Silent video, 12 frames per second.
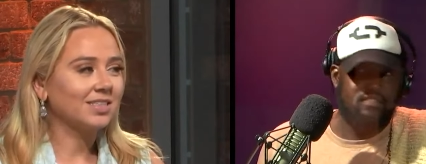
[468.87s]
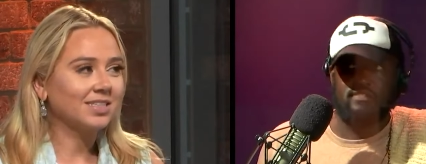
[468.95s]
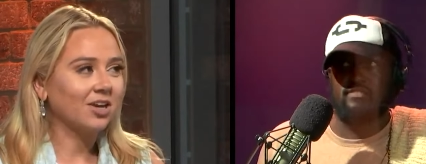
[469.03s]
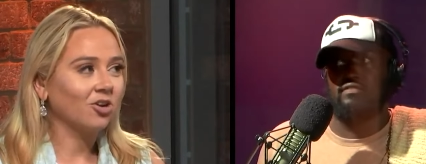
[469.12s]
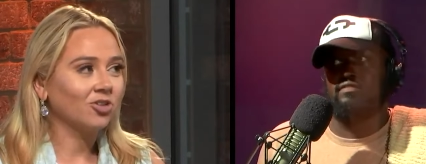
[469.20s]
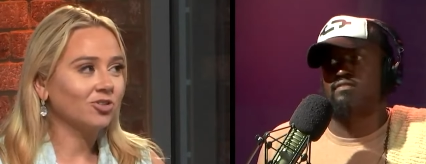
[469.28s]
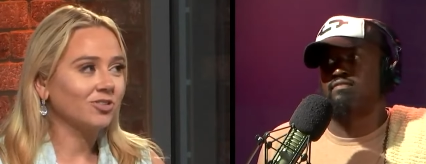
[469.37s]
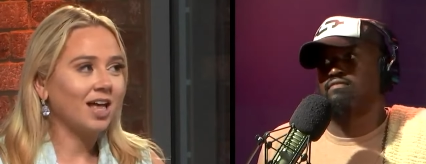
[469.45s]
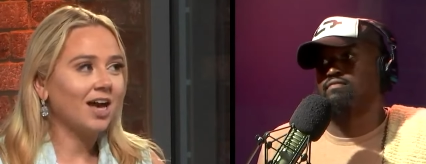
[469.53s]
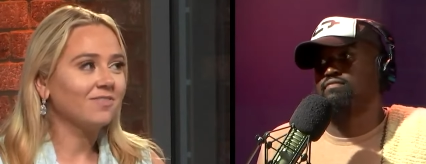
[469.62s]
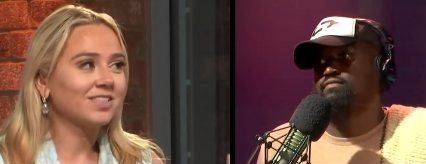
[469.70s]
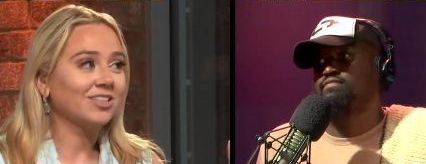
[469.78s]
Speaker 1: to these
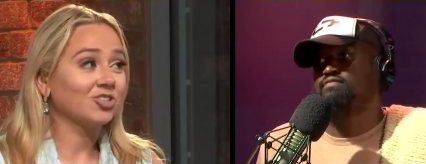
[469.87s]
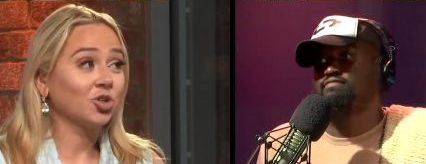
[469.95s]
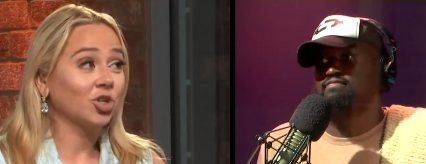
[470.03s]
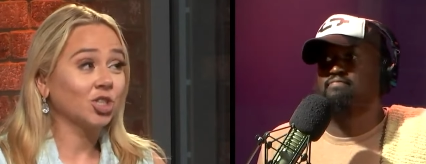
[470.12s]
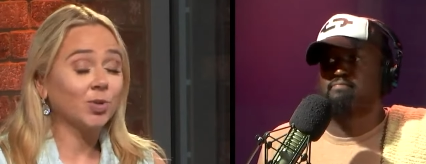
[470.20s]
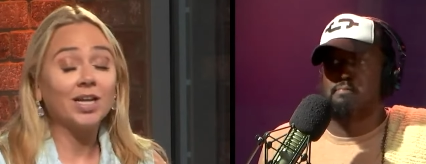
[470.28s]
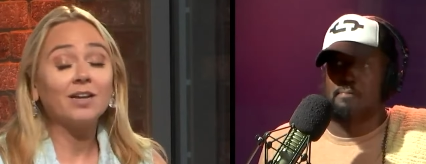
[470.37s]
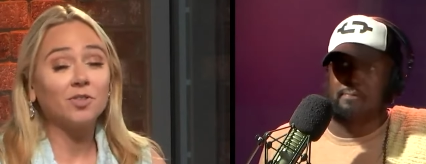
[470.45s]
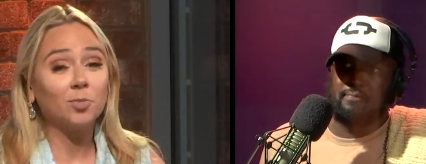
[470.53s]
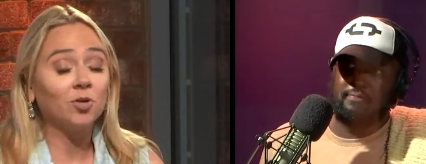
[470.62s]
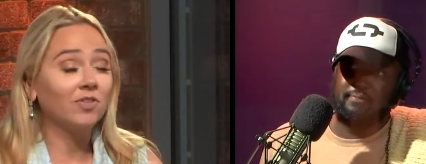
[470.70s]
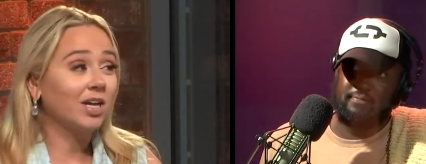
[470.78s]
characters' lives. I just couldn't do it.
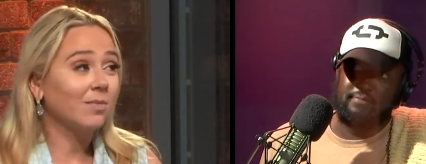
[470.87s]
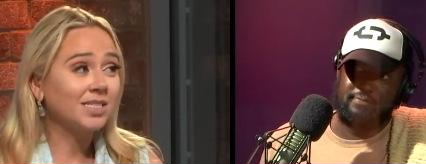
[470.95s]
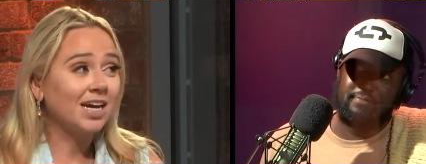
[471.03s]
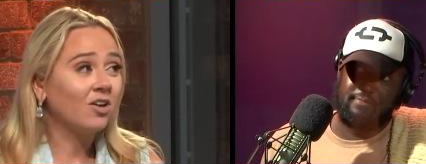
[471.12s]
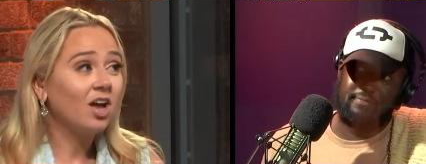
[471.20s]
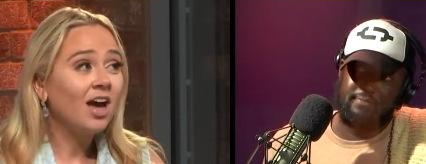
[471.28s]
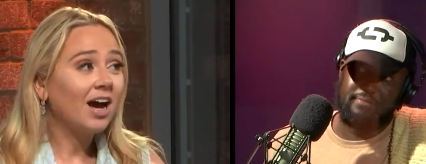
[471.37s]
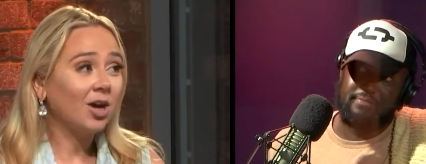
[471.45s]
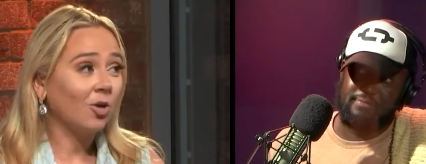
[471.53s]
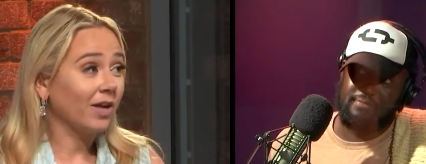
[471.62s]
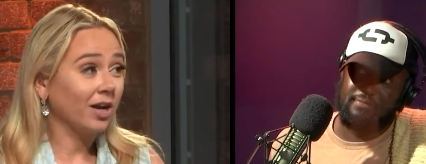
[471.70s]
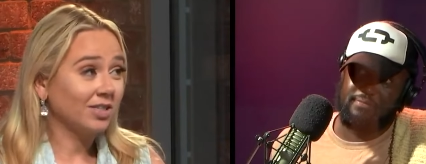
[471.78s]
And if the movie comes out,
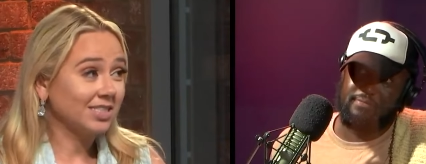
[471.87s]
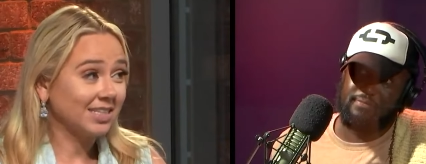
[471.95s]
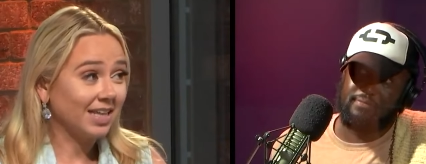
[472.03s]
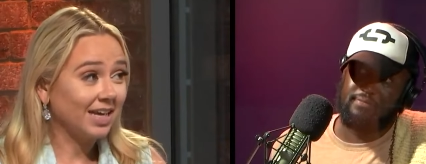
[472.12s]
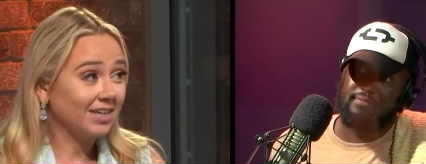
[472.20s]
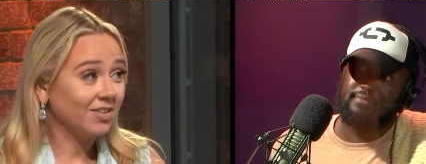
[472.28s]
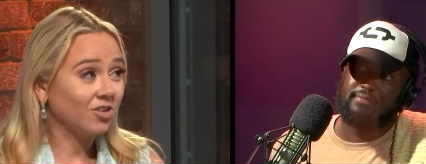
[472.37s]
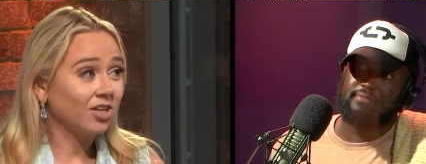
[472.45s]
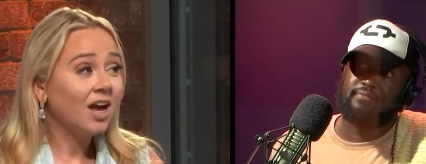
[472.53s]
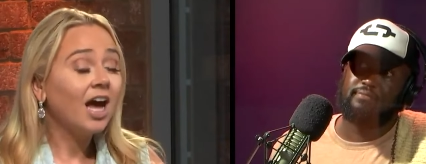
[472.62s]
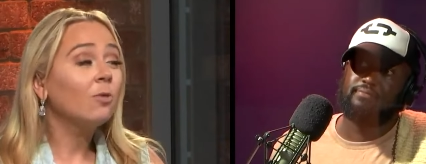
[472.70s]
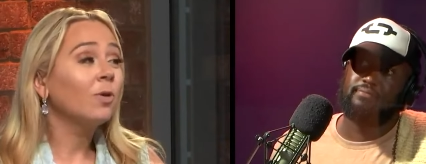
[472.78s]
I don't think I'll see that
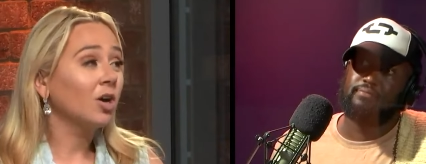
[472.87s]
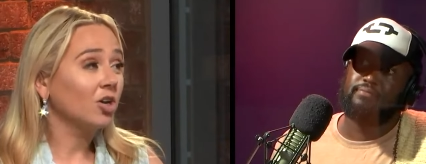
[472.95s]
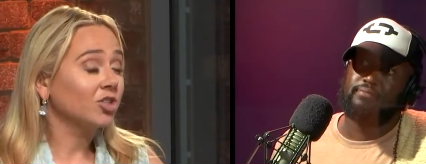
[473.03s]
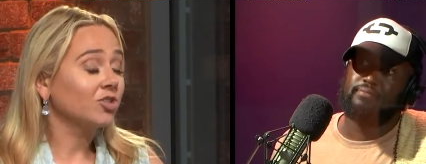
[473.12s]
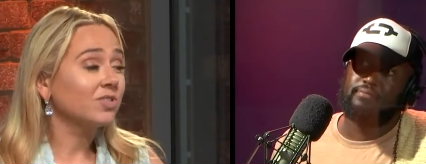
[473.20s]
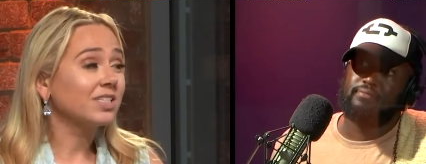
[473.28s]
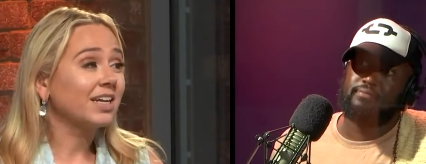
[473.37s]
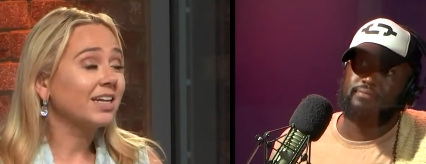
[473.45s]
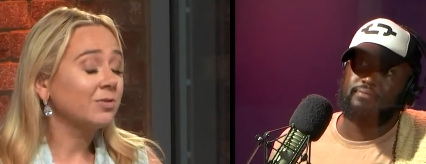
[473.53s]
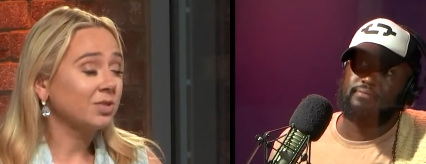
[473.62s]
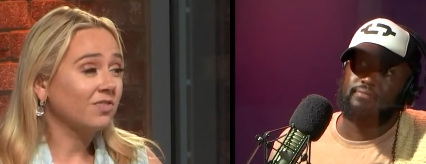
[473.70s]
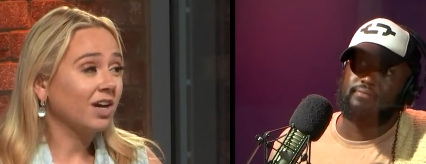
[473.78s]
either. I went on a
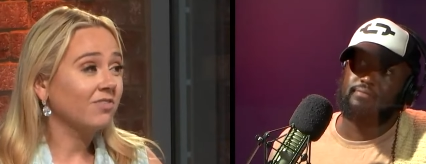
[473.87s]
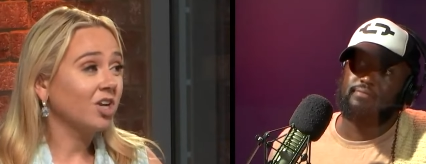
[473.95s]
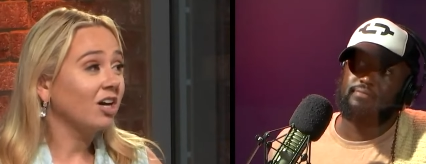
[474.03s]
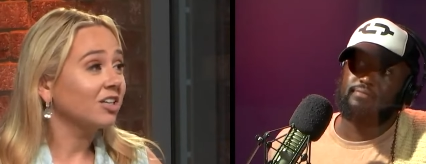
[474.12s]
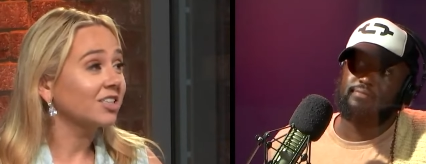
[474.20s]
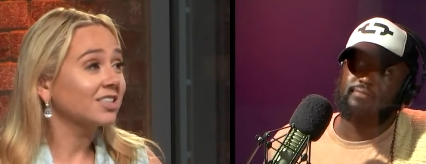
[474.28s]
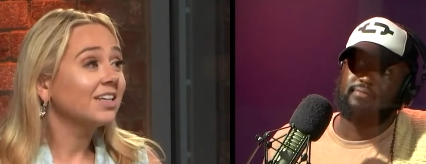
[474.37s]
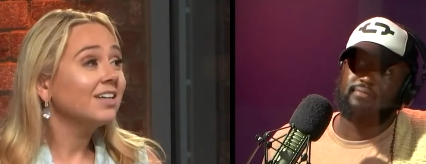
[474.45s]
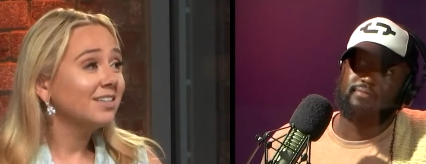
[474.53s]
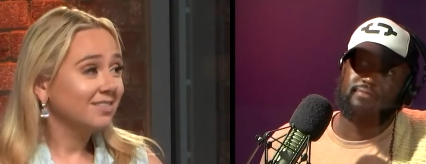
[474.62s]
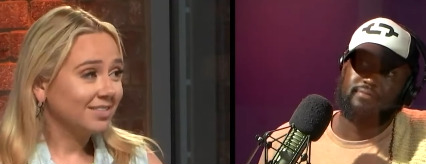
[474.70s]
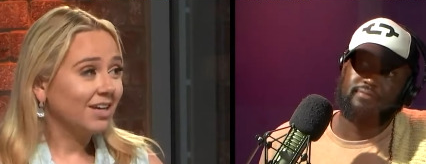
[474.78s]
Tuesday, it was $5.
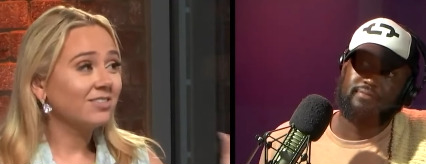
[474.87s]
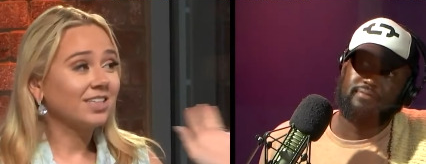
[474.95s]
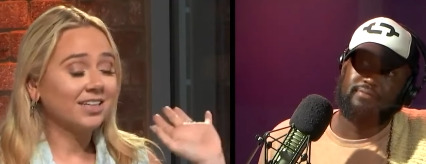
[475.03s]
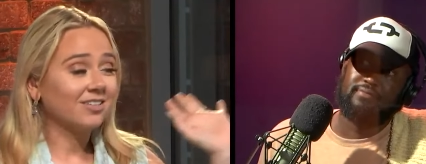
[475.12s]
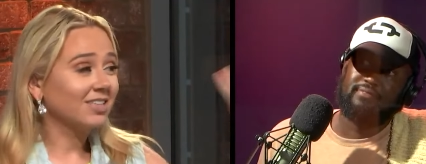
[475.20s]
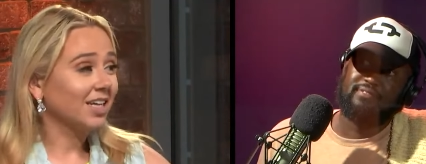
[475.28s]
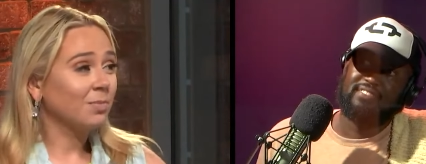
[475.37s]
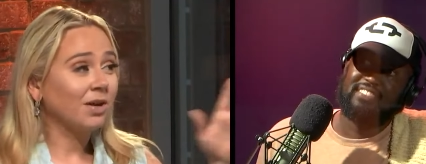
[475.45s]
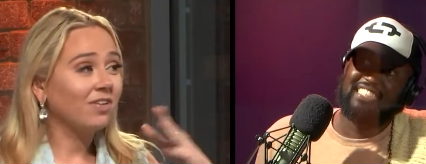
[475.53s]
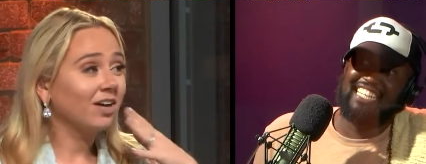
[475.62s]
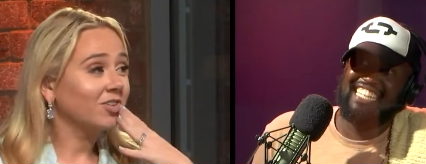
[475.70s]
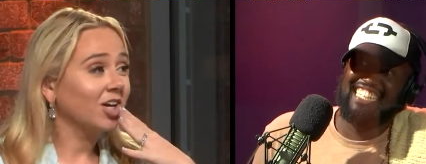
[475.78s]
I was like, here, take
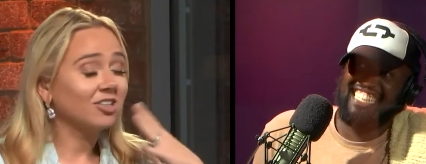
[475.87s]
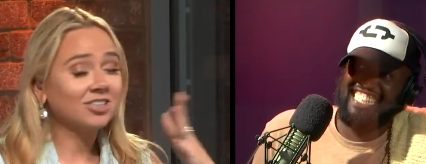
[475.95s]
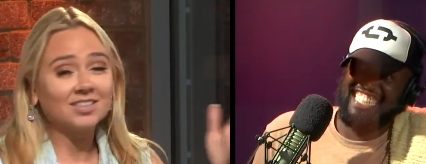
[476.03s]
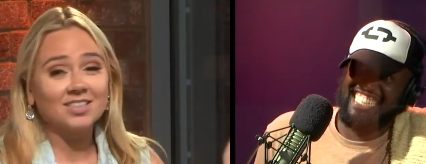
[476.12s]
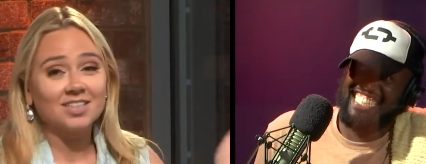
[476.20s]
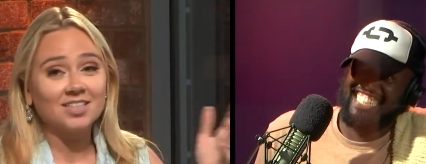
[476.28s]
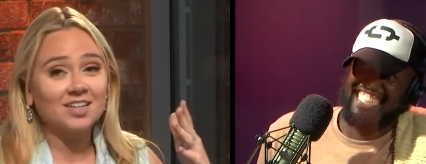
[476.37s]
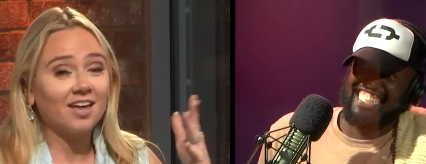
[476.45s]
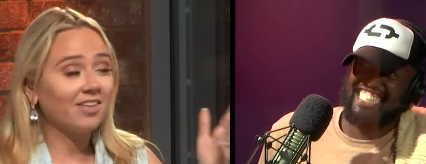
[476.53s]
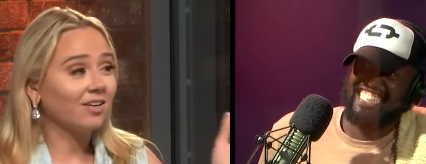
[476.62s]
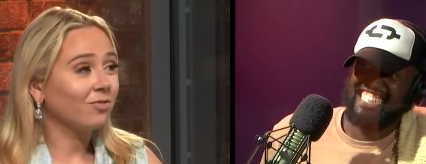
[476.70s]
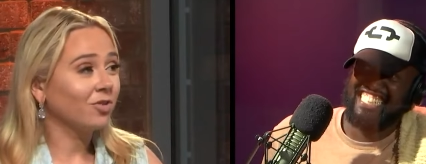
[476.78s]
my five dollars. This does
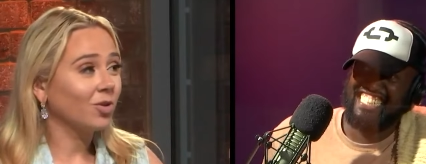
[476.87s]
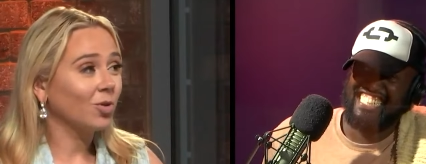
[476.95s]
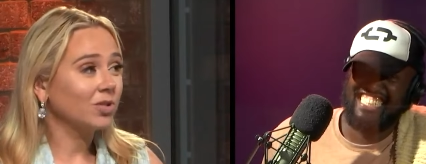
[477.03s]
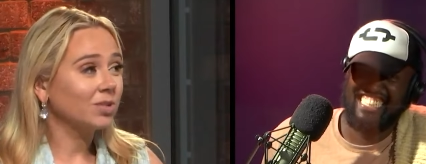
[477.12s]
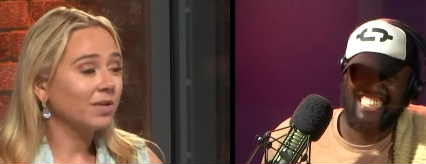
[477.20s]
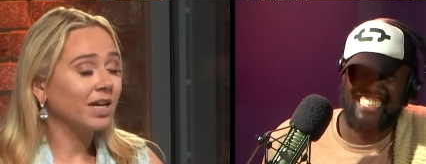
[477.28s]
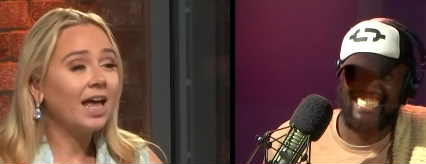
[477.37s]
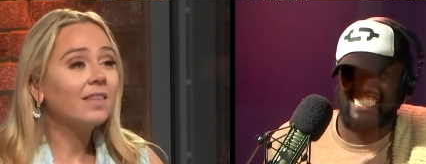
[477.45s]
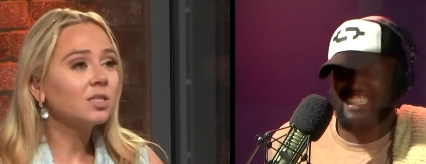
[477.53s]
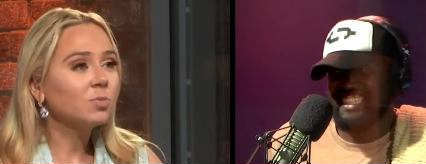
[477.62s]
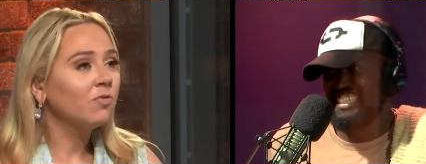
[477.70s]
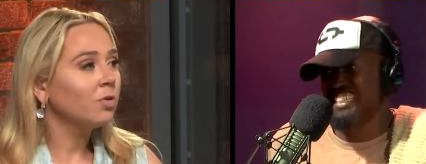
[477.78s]
nothing for the ultimate, and this